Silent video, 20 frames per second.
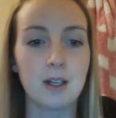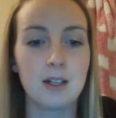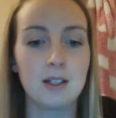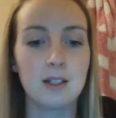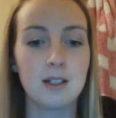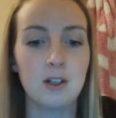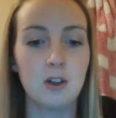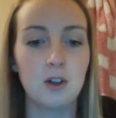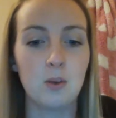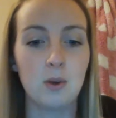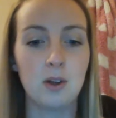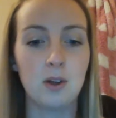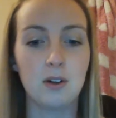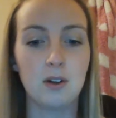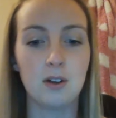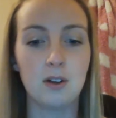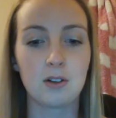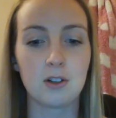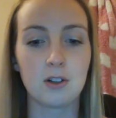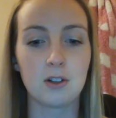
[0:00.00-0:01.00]
continue
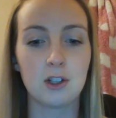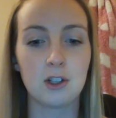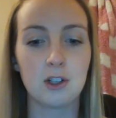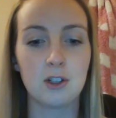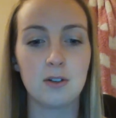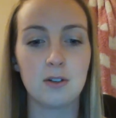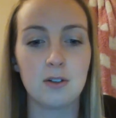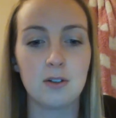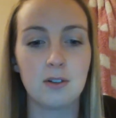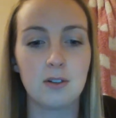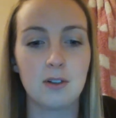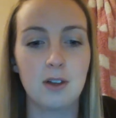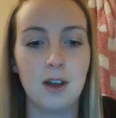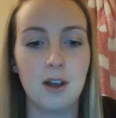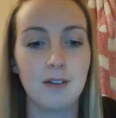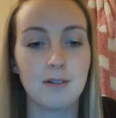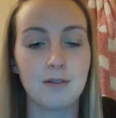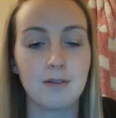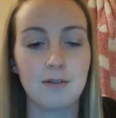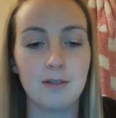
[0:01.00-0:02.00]
with it, and just,
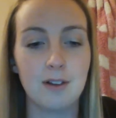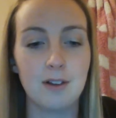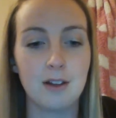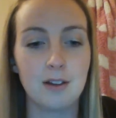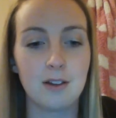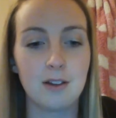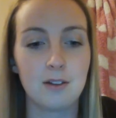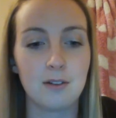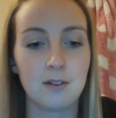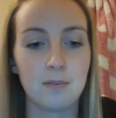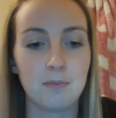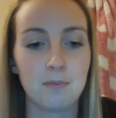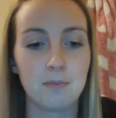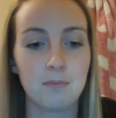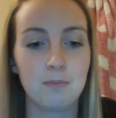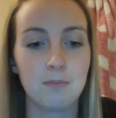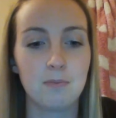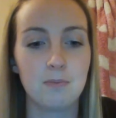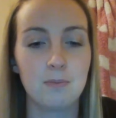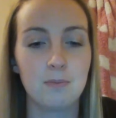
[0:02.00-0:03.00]
yeah, the
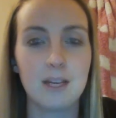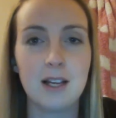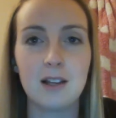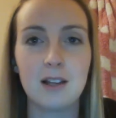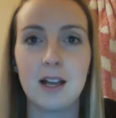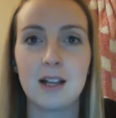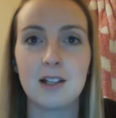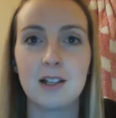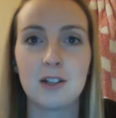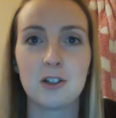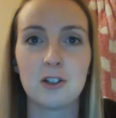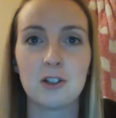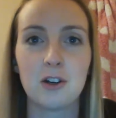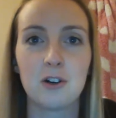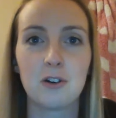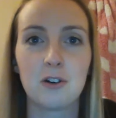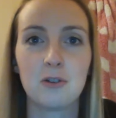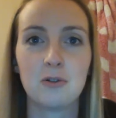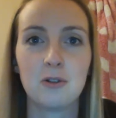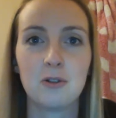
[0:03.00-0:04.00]
light at the end of the
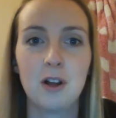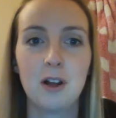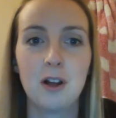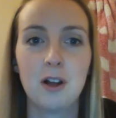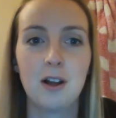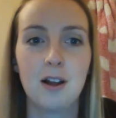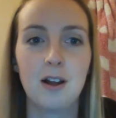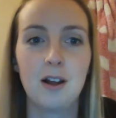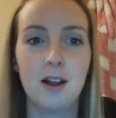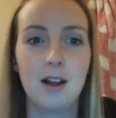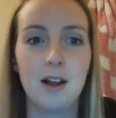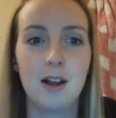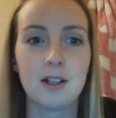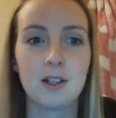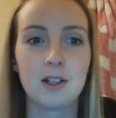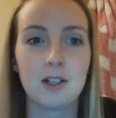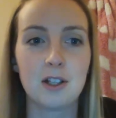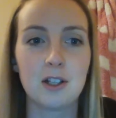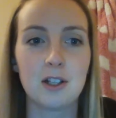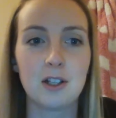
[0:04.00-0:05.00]
tunnel
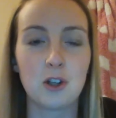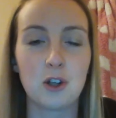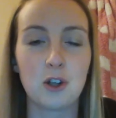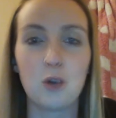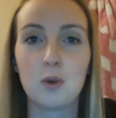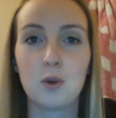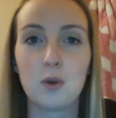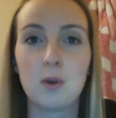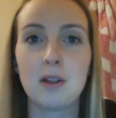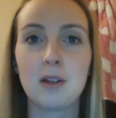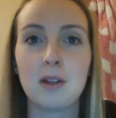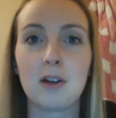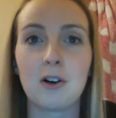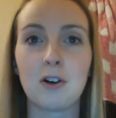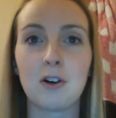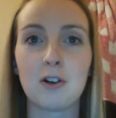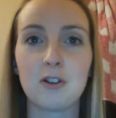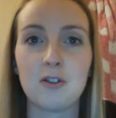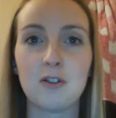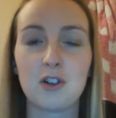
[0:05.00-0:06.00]
is always been
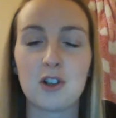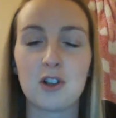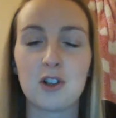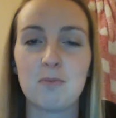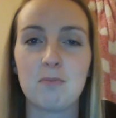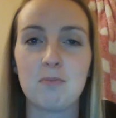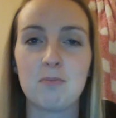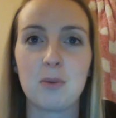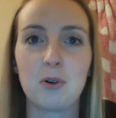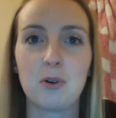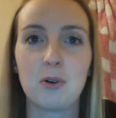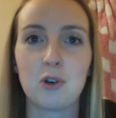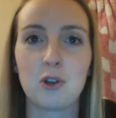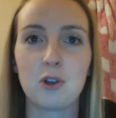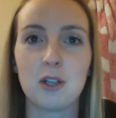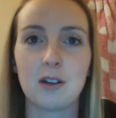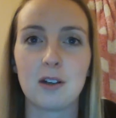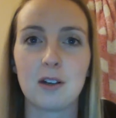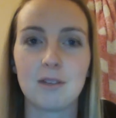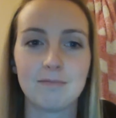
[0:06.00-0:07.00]
there, you've just maybe not
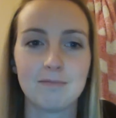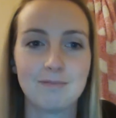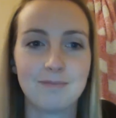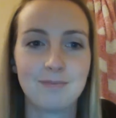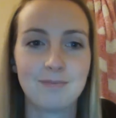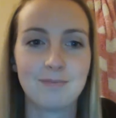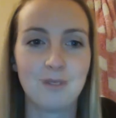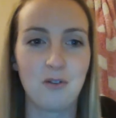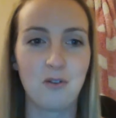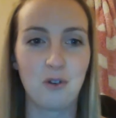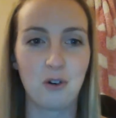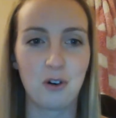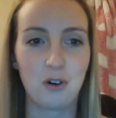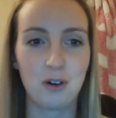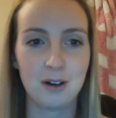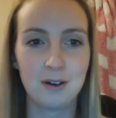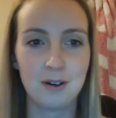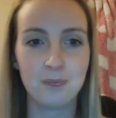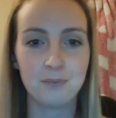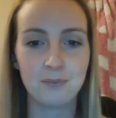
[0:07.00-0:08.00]
seen it
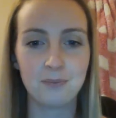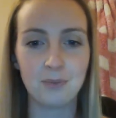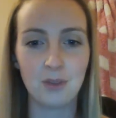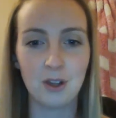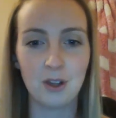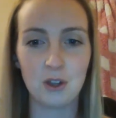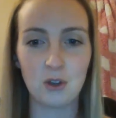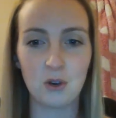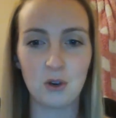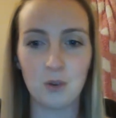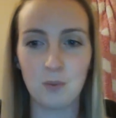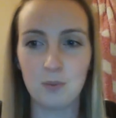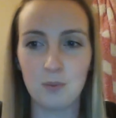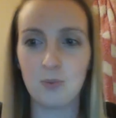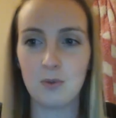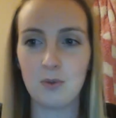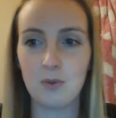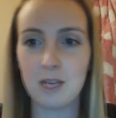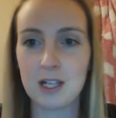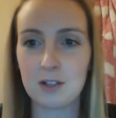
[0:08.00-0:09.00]
before. So
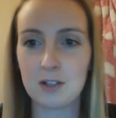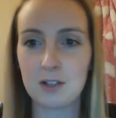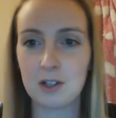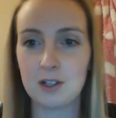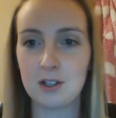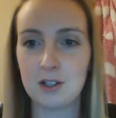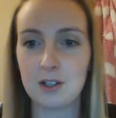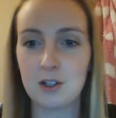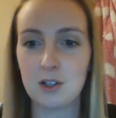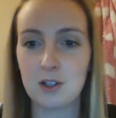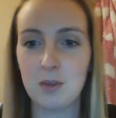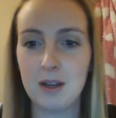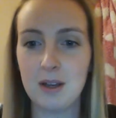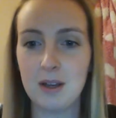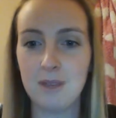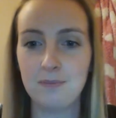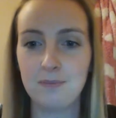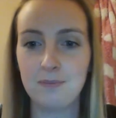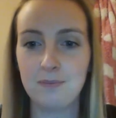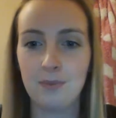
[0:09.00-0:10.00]
thanks for listening to
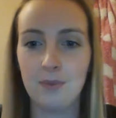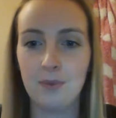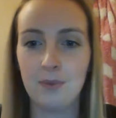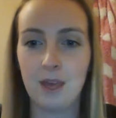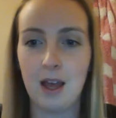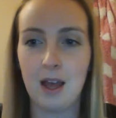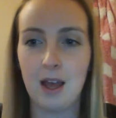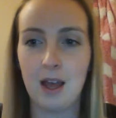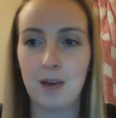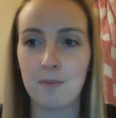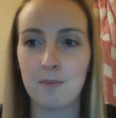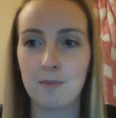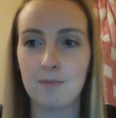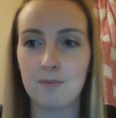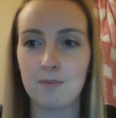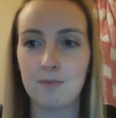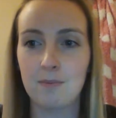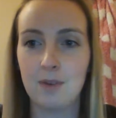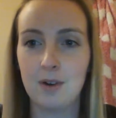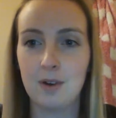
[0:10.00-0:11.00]
me,
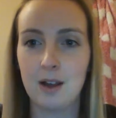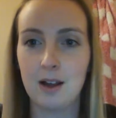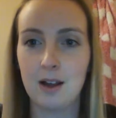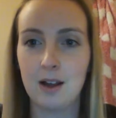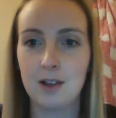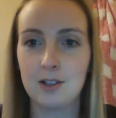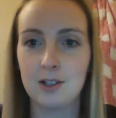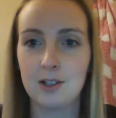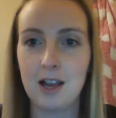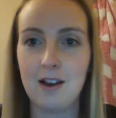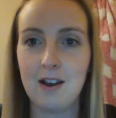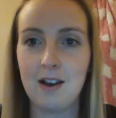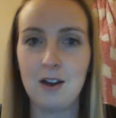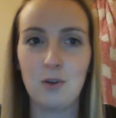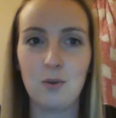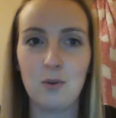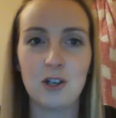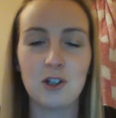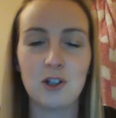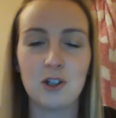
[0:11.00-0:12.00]
and yeah,
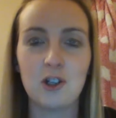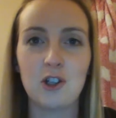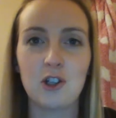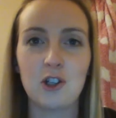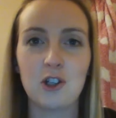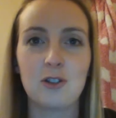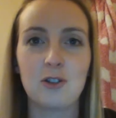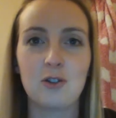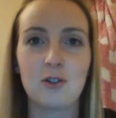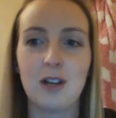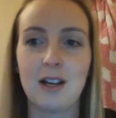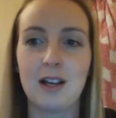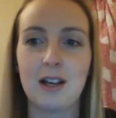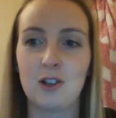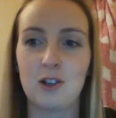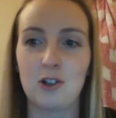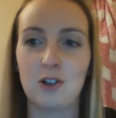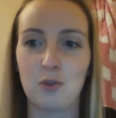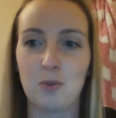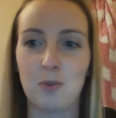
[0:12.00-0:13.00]
any questions, just do get
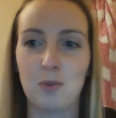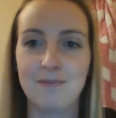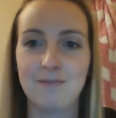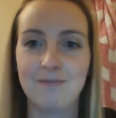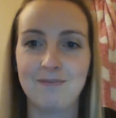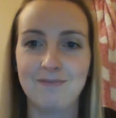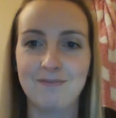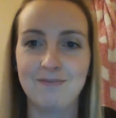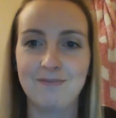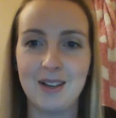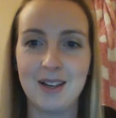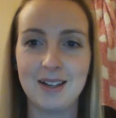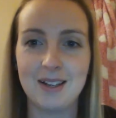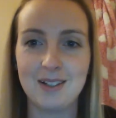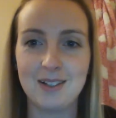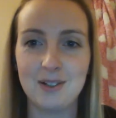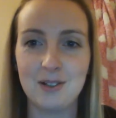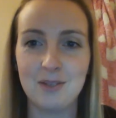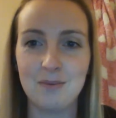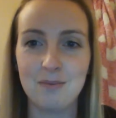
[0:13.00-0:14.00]
in touch with me.
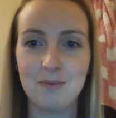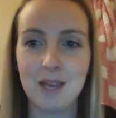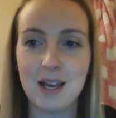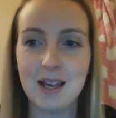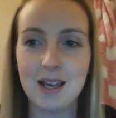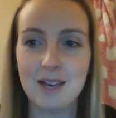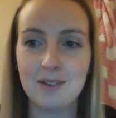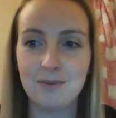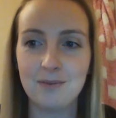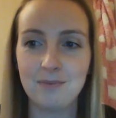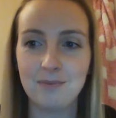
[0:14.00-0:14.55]
Thanks, bye.